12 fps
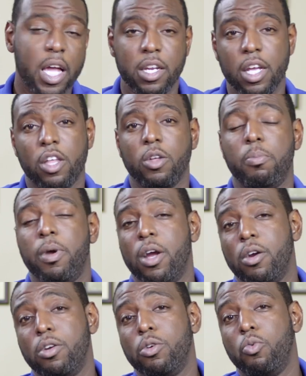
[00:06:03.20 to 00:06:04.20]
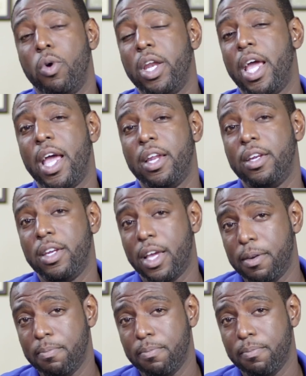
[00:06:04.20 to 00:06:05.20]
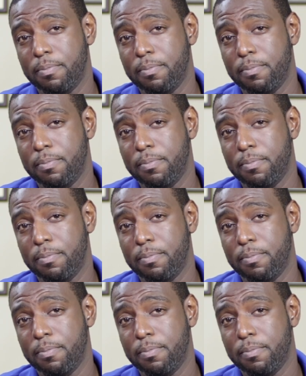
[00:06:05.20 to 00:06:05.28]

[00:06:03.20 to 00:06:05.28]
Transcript: and the other parent went ahead and did.